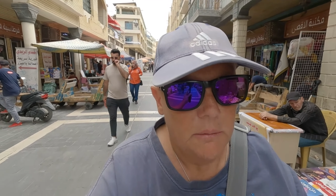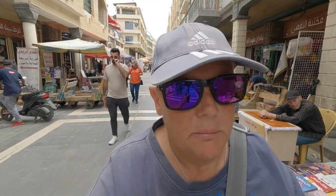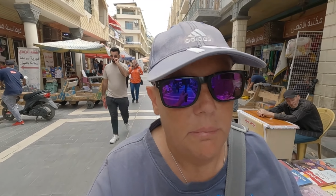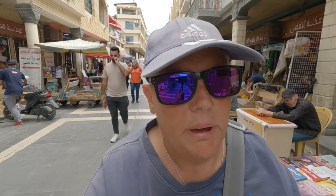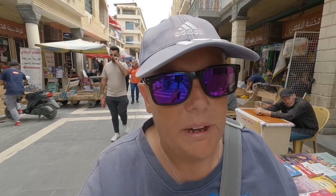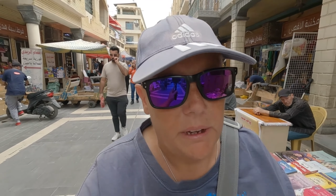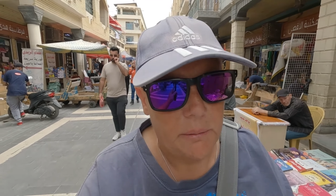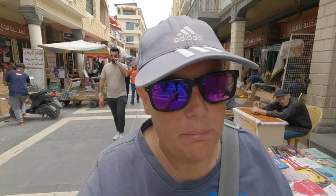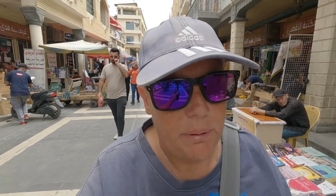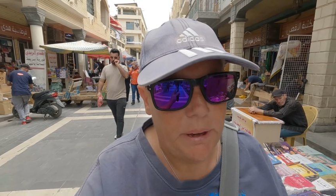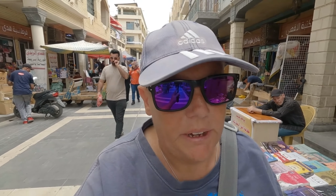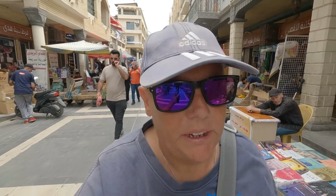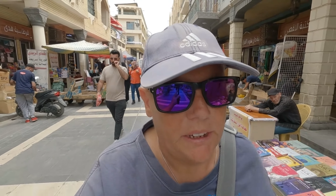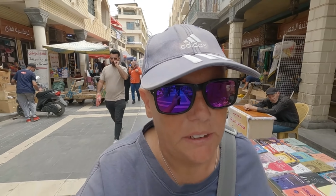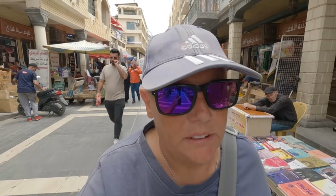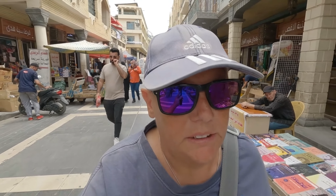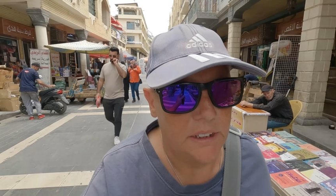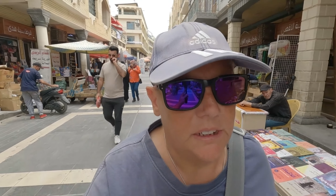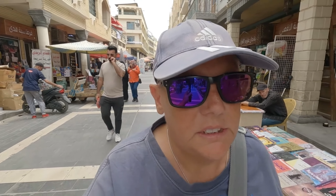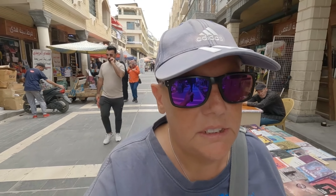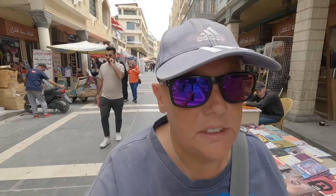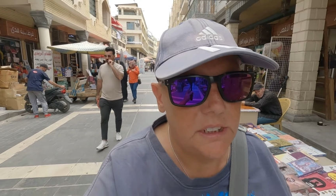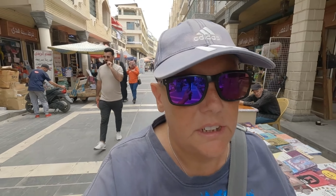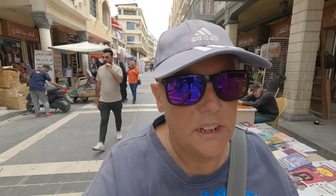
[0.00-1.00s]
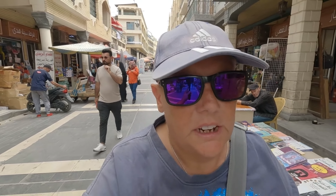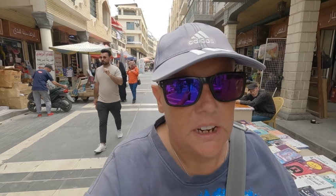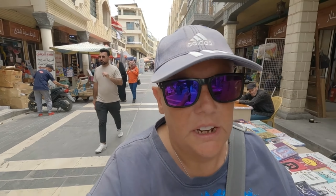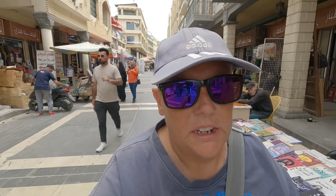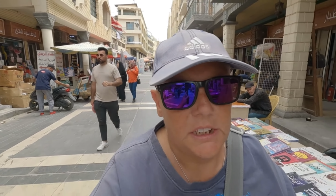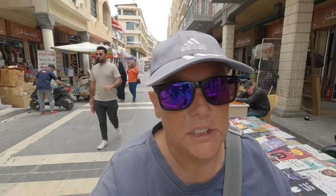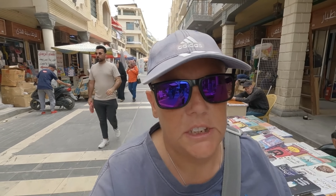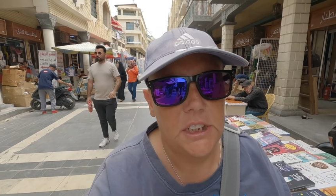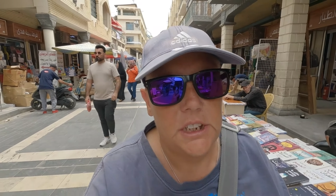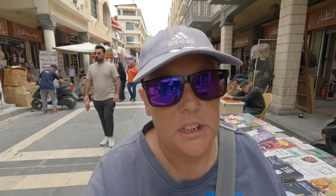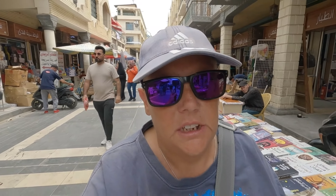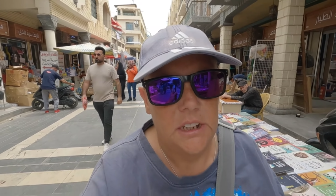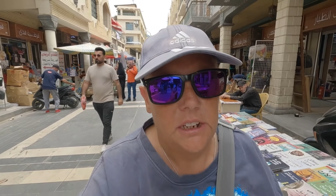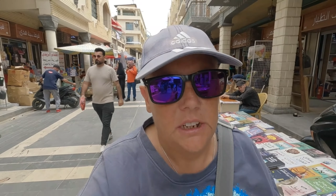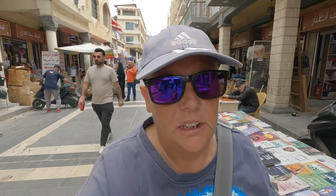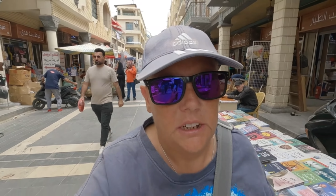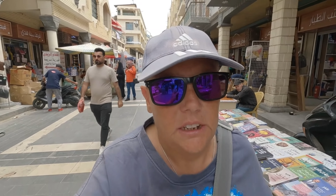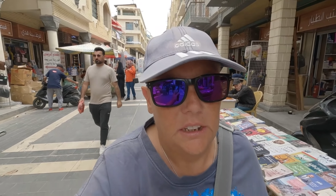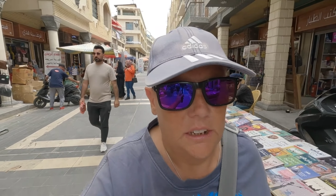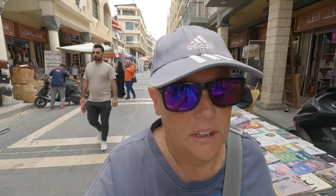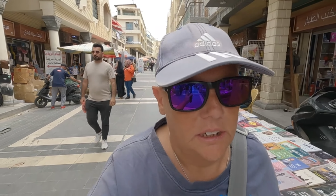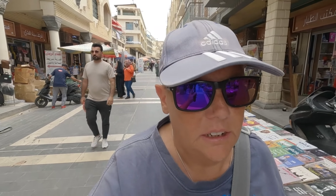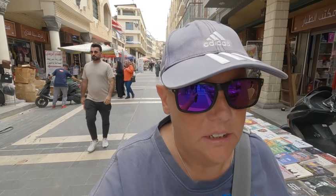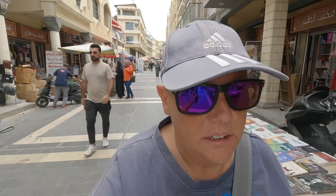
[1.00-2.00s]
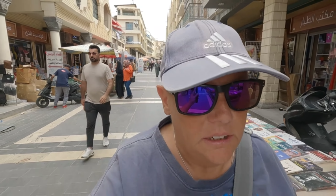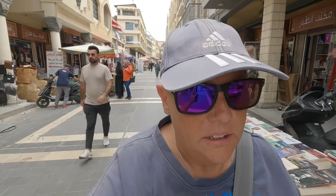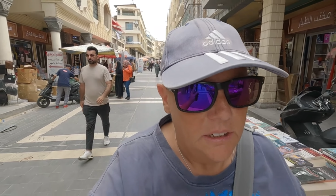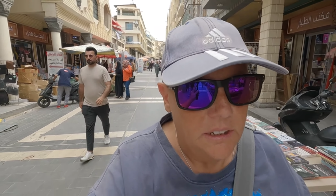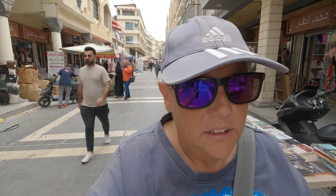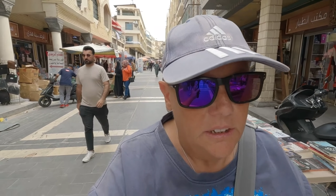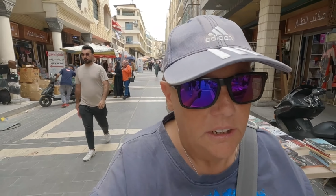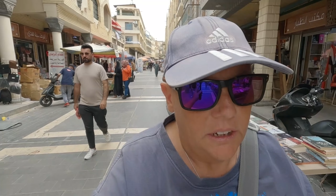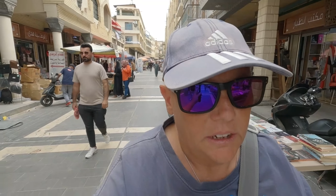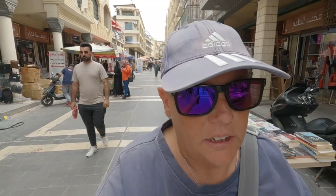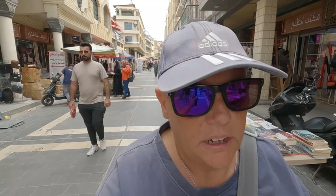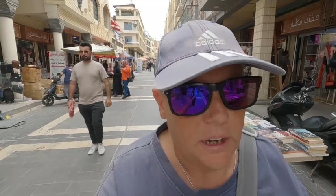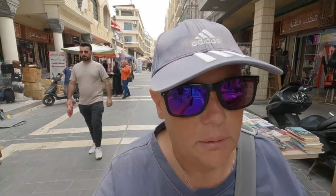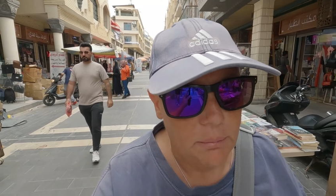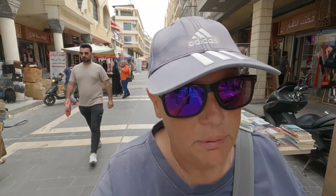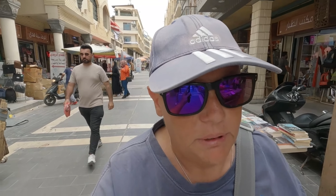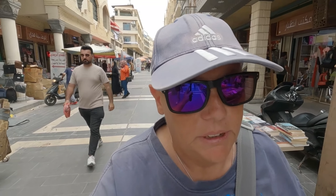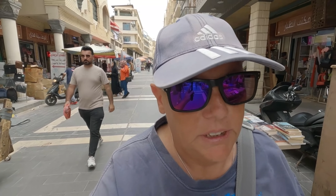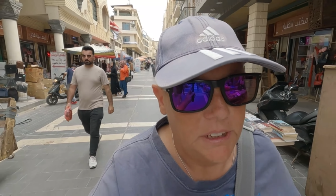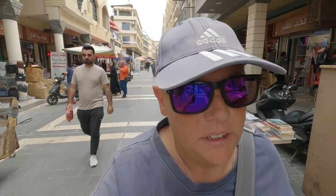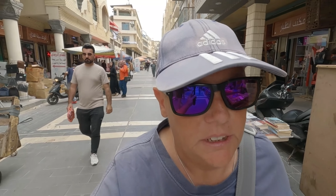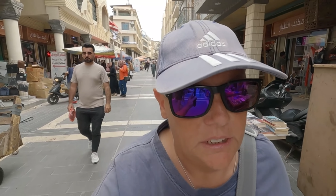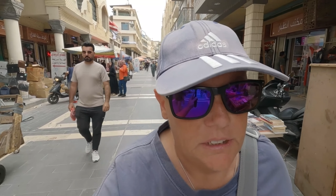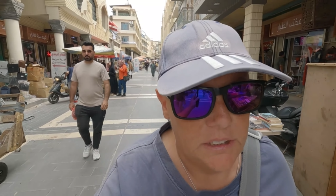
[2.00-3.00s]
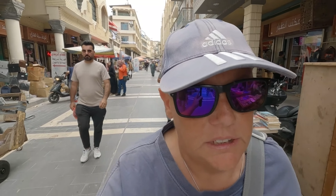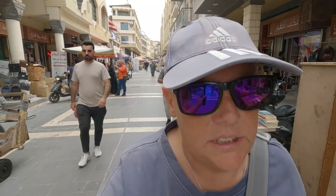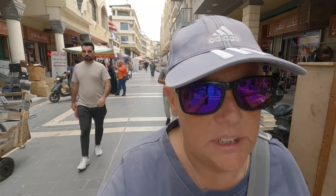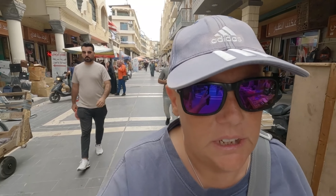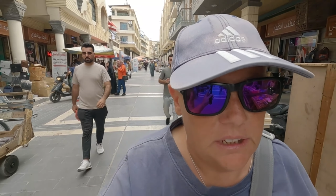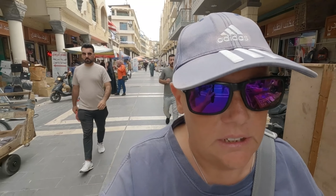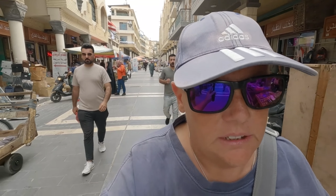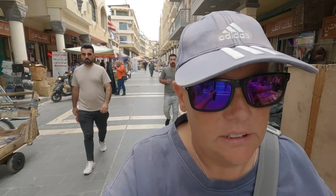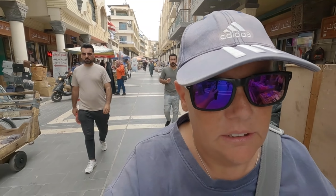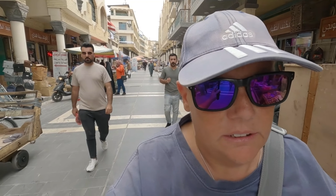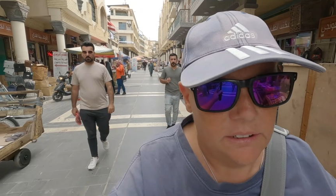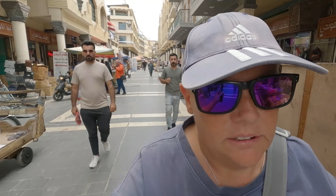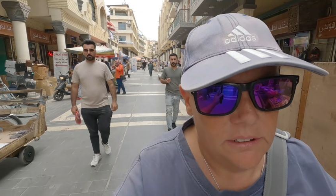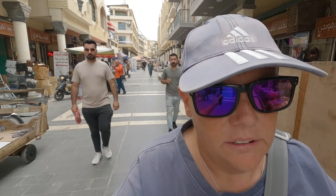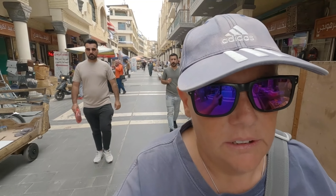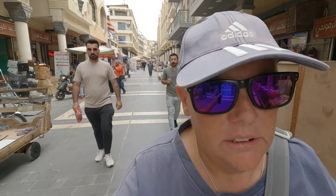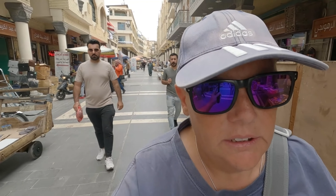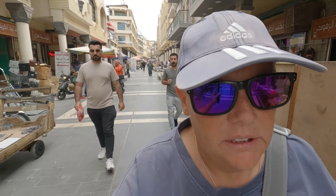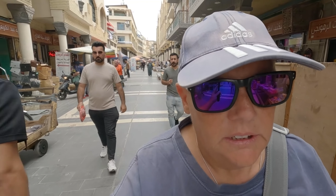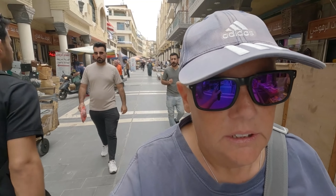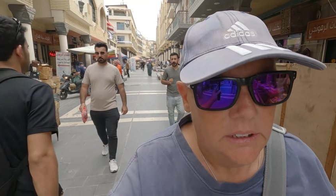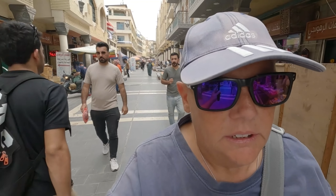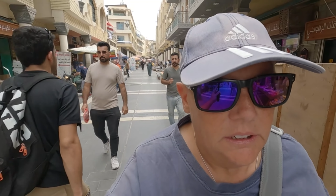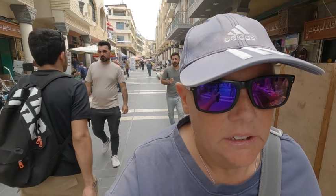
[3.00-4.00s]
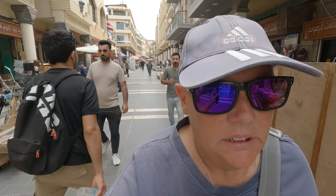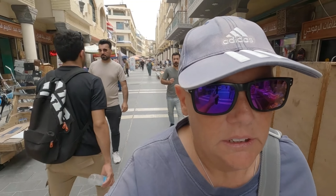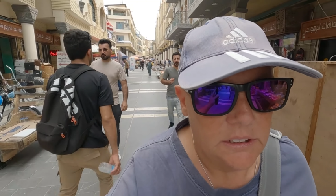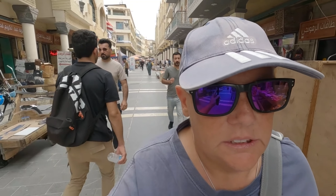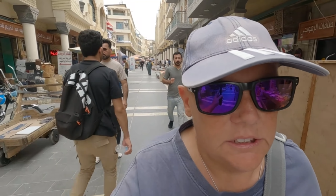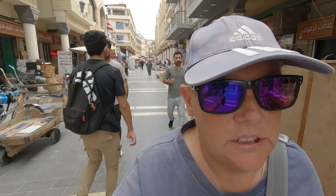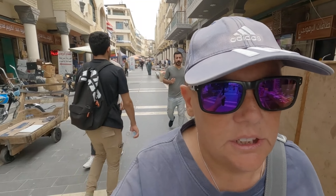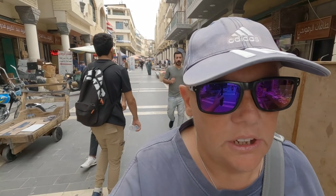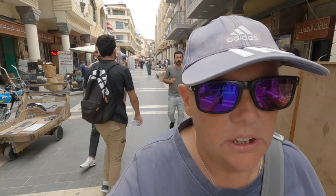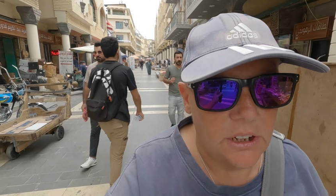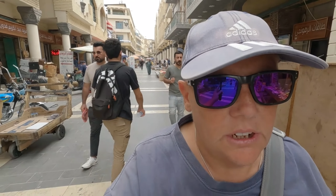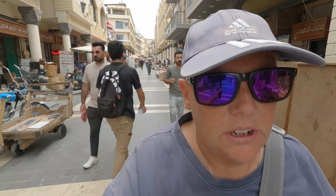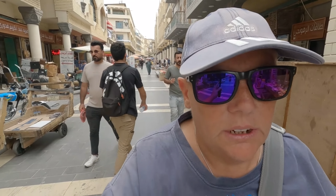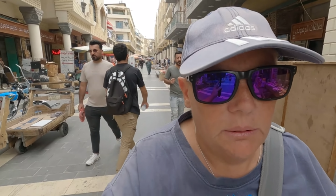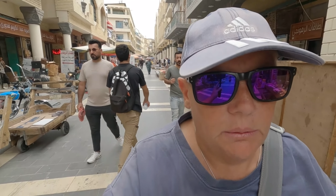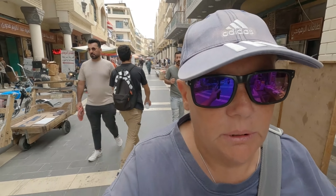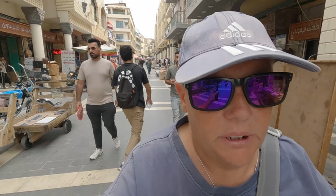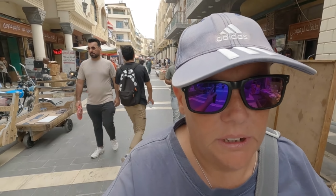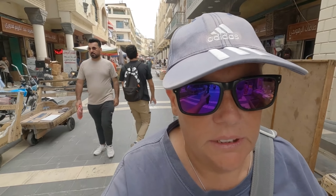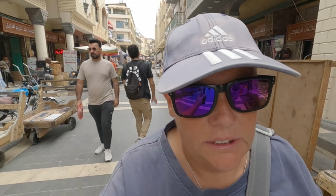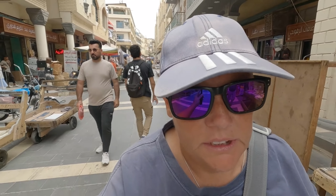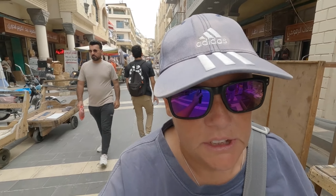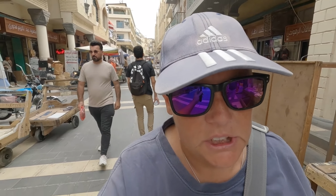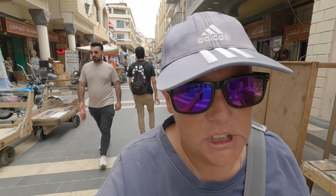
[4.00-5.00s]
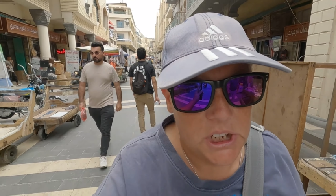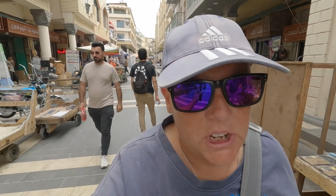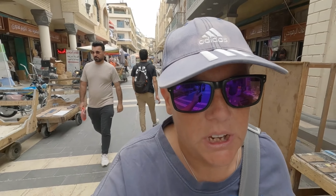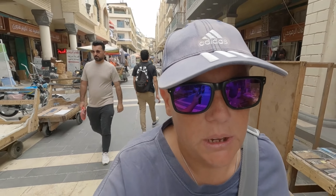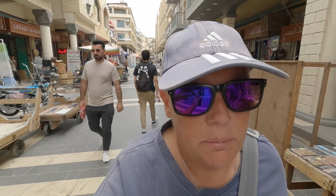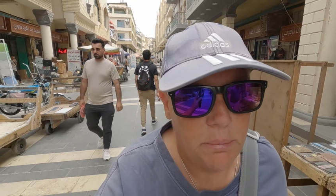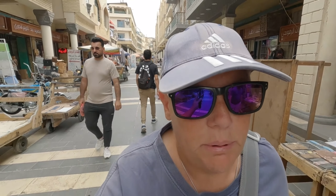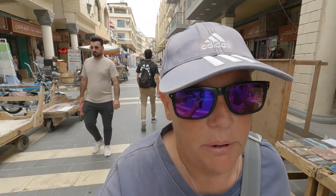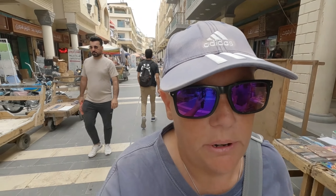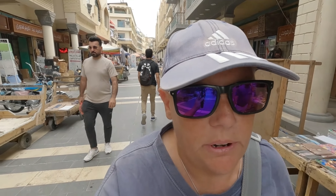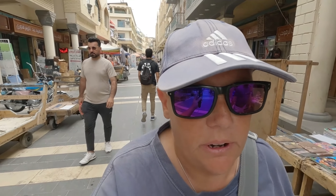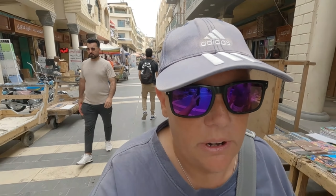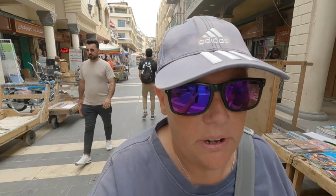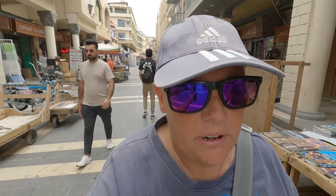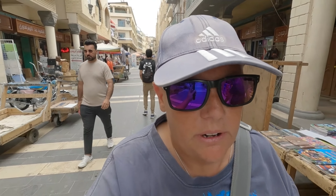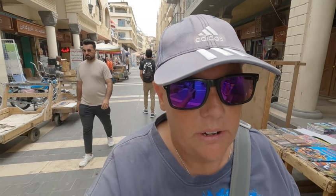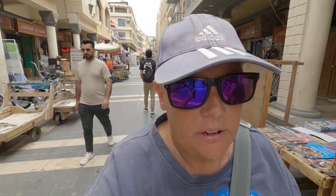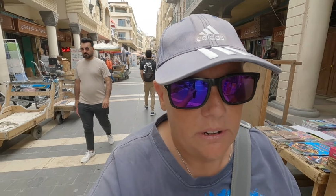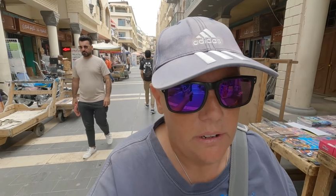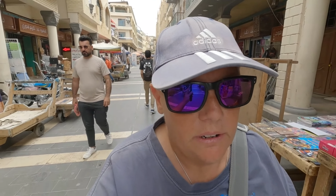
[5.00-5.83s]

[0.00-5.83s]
backpacker destination in a couple of years. It's certainly one of the cheaper